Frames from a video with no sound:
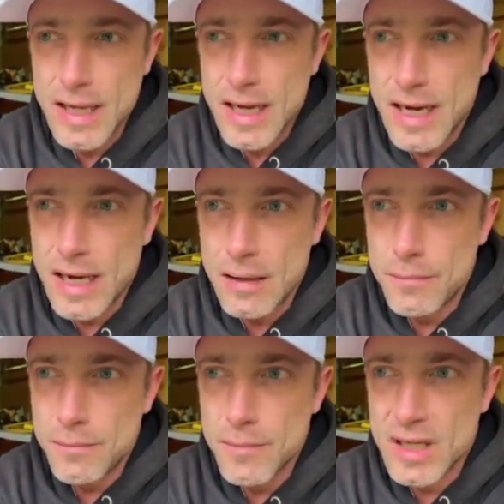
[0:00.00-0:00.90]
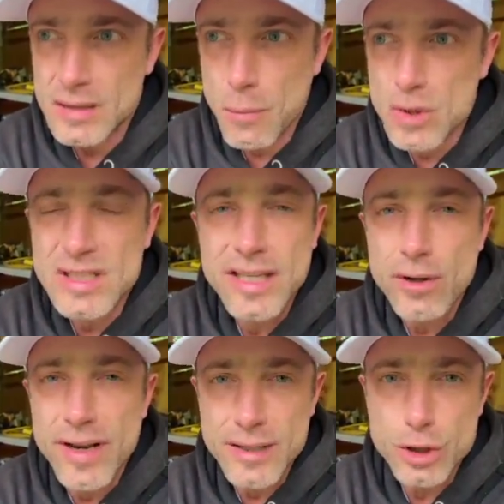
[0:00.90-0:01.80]
because most
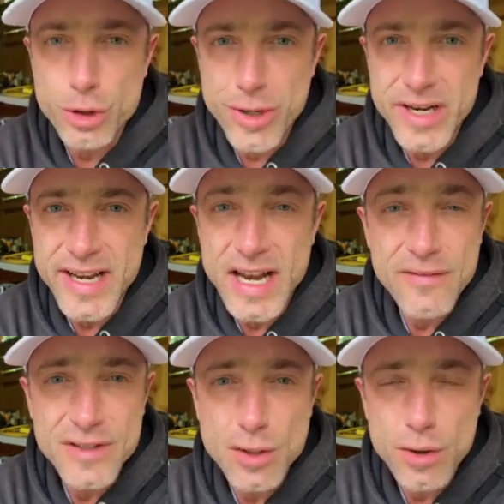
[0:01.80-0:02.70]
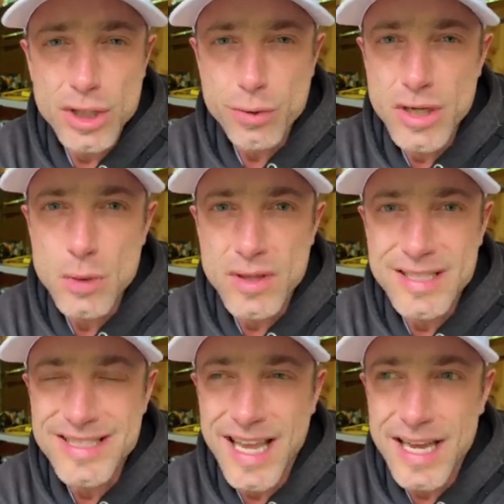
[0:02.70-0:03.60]
cedar is treated, and if it's already treated with a
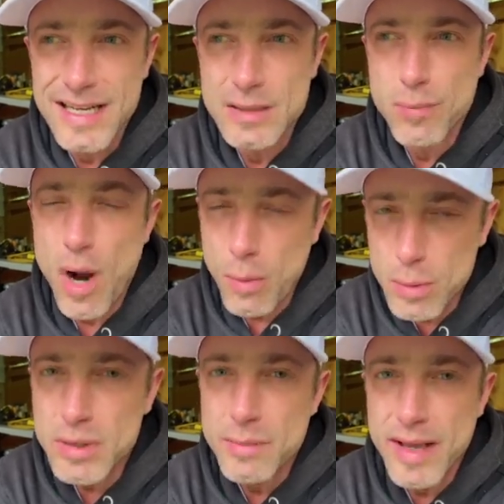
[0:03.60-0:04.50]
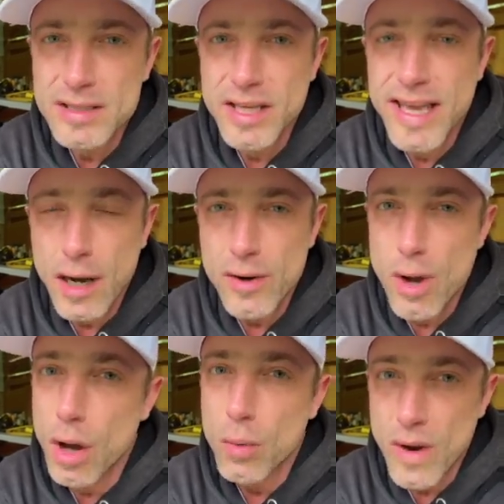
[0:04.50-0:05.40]
stain, it's probably best to carry
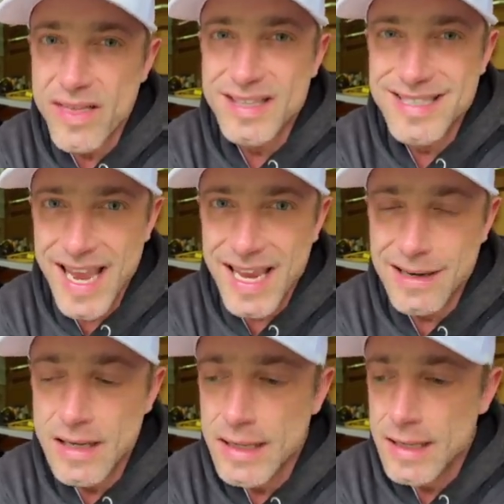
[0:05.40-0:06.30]
on with a stain.